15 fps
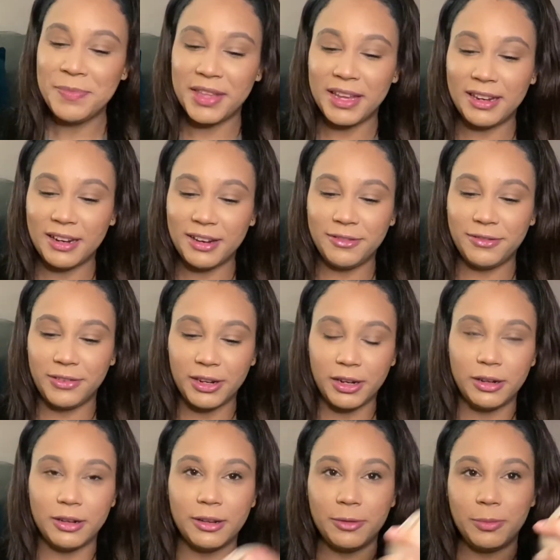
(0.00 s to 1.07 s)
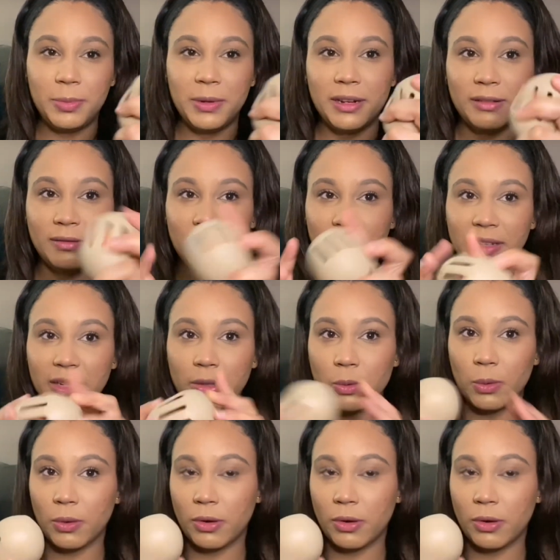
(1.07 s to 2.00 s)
and I figured it'd be a really cool